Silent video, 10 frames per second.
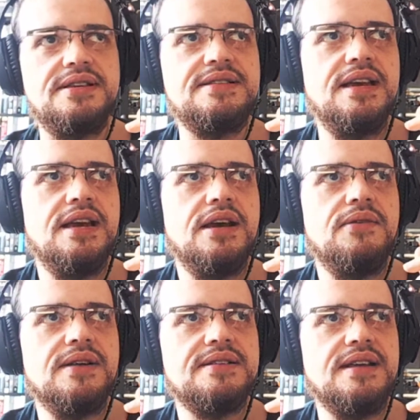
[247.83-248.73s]
this.
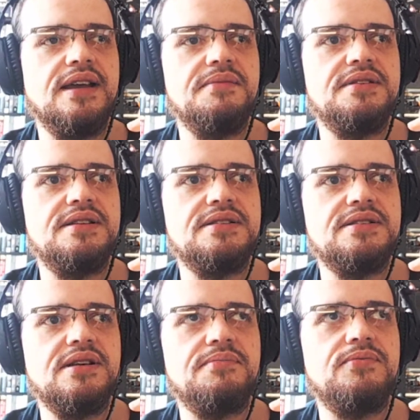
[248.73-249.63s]
What time did this
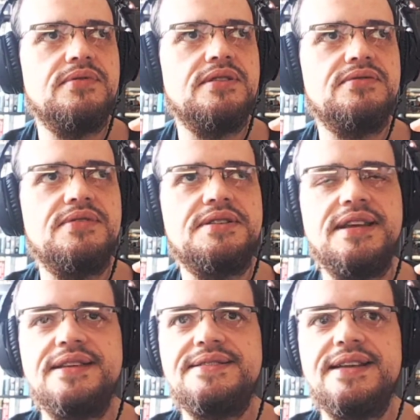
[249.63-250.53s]
stop?
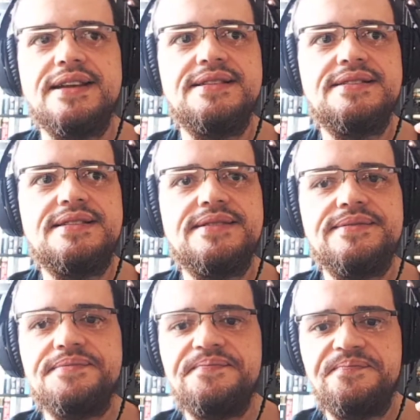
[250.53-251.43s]
28 seconds.
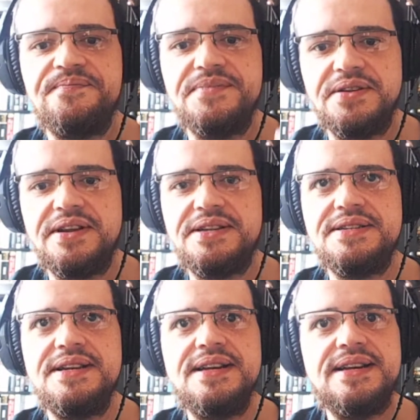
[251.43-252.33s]
All
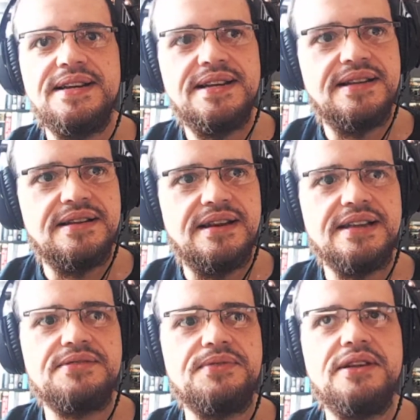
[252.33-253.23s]
right.
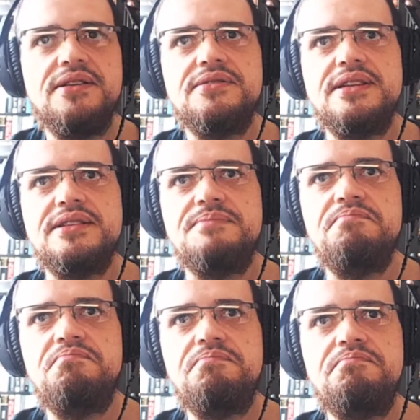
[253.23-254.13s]
Let's reload this.
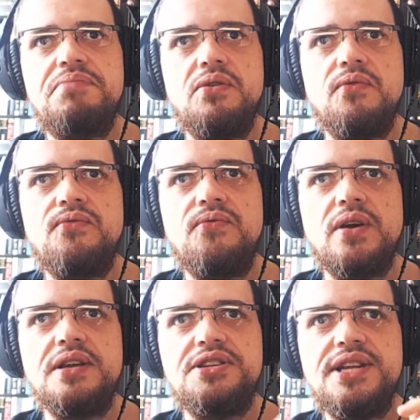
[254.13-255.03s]
Oh,
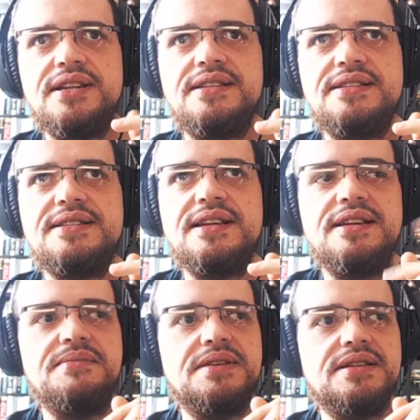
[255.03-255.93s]
fucking shit, and this
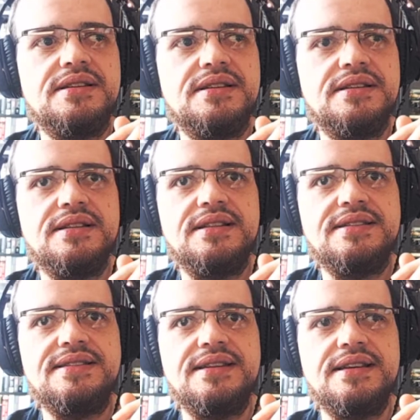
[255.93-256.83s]
time,
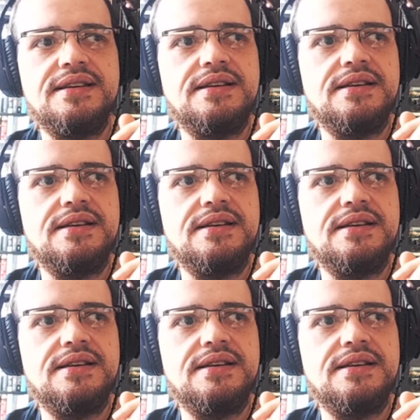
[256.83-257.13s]
let's see.